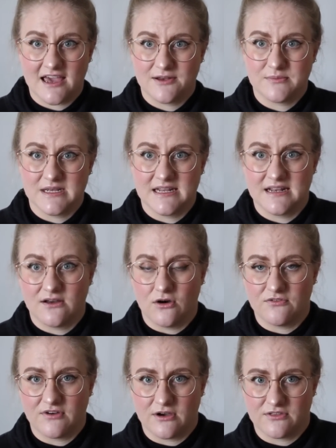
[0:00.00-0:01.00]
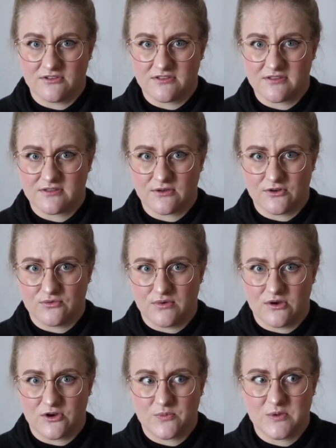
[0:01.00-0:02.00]
admin of how this is going to
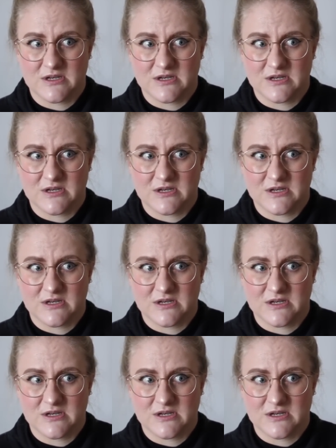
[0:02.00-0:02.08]
work,